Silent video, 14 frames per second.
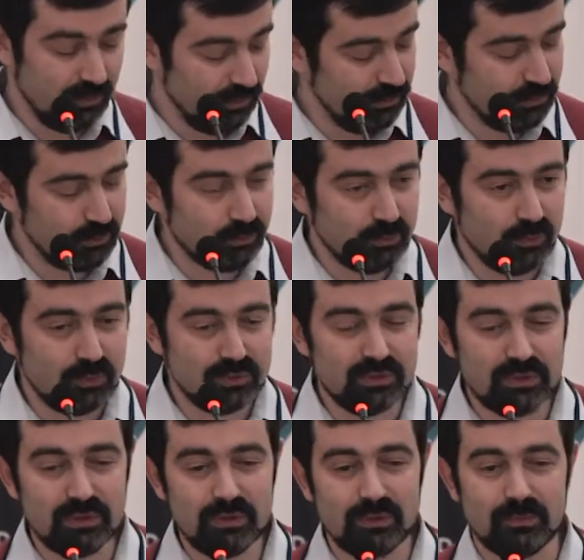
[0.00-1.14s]
this
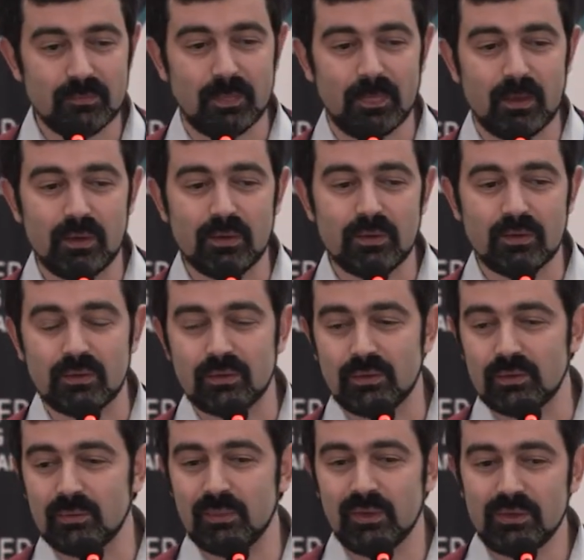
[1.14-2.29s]
university
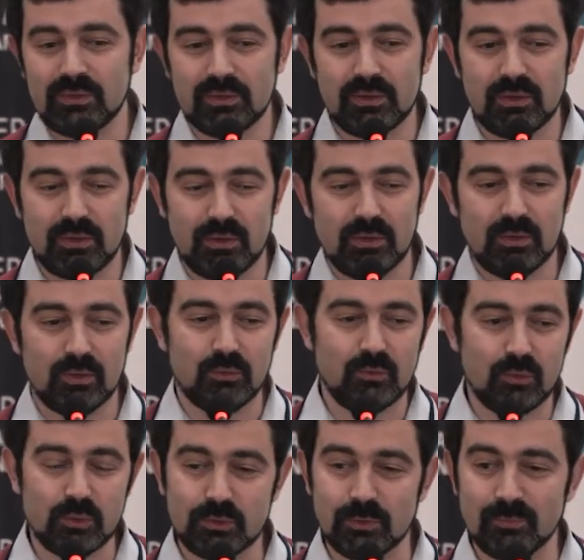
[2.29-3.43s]
in Tbilisi, of
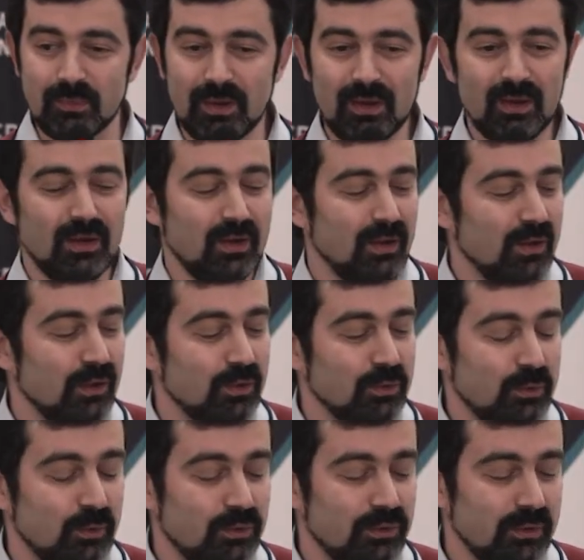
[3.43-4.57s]
course, in
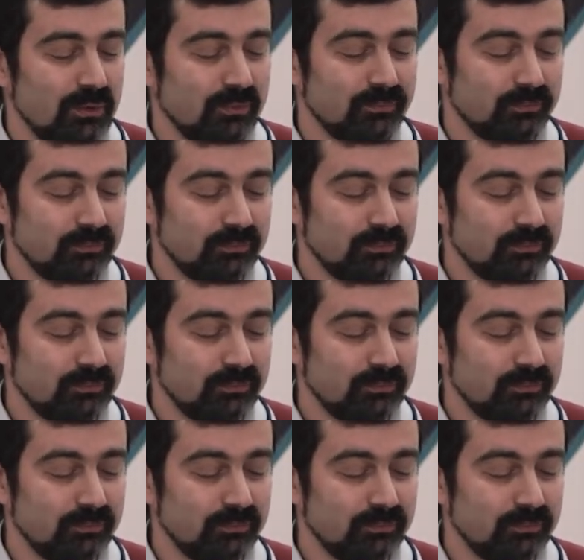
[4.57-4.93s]
Georgia.